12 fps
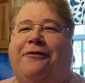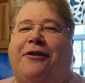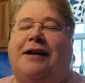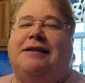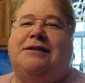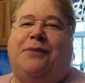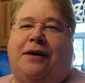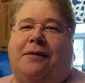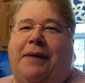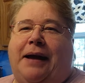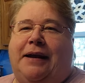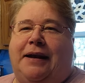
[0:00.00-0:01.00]
friends, welcome
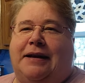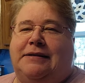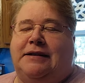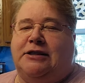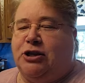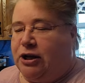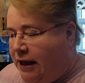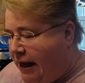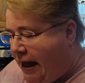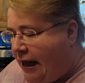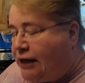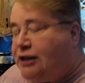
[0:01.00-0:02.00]
back to Nessa's Nook.
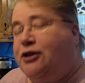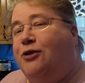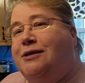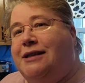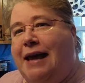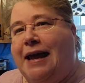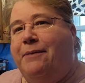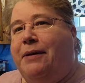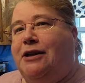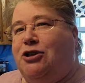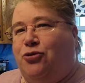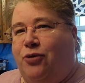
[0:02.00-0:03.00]
So today I'm
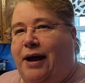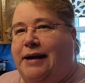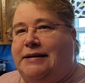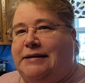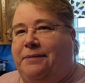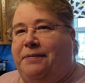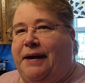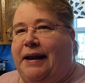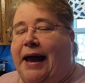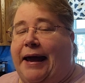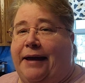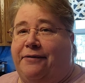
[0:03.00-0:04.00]
going to try something
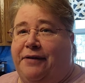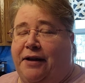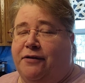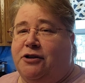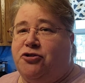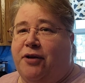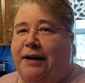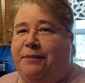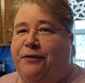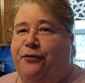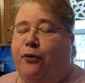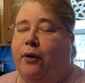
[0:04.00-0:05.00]
I have never tried
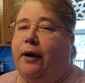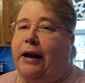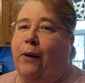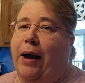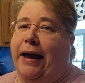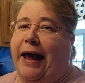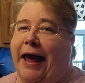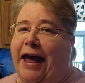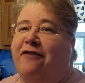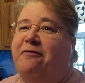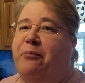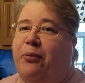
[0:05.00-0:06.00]
before. Now I
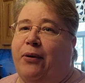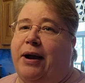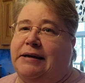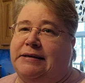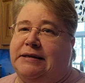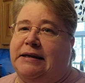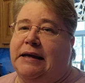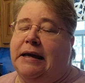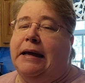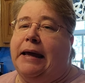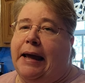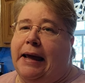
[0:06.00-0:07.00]
have pressed
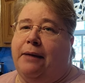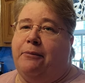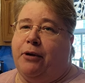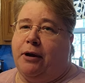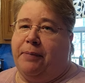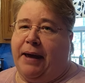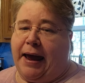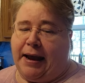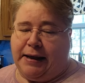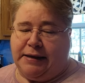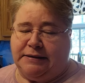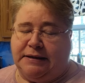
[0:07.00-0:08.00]
hamburger
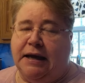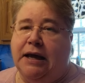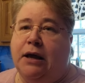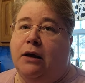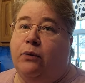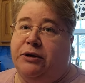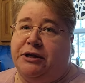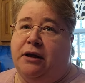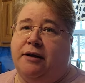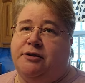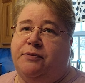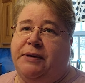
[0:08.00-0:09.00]
patties, which I'll
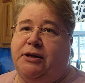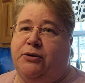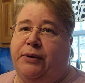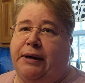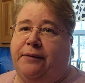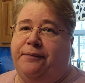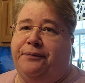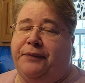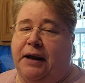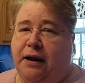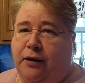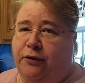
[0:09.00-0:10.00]
also be doing
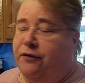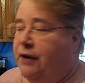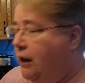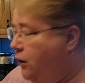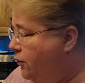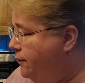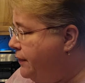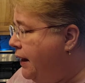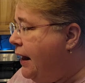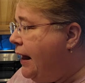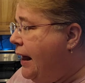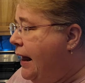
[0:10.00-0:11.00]
in another video.
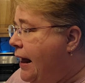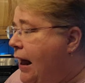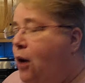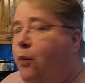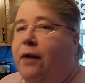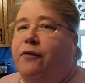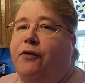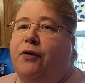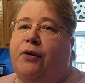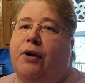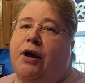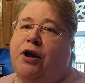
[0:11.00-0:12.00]

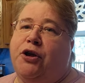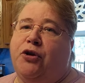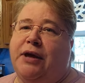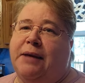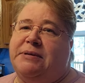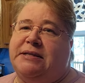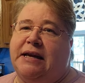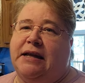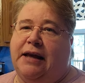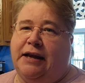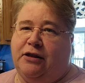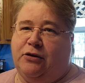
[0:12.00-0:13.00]
However, you keep seeing
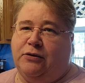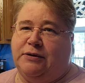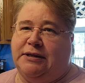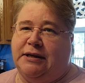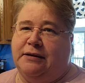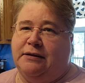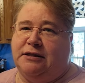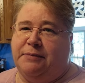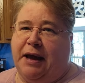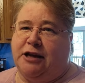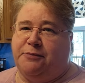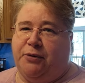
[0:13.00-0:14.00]
like those
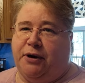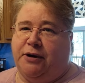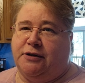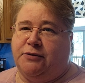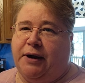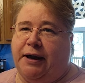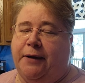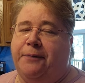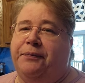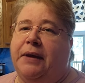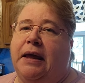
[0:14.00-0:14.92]
smash burgers, right?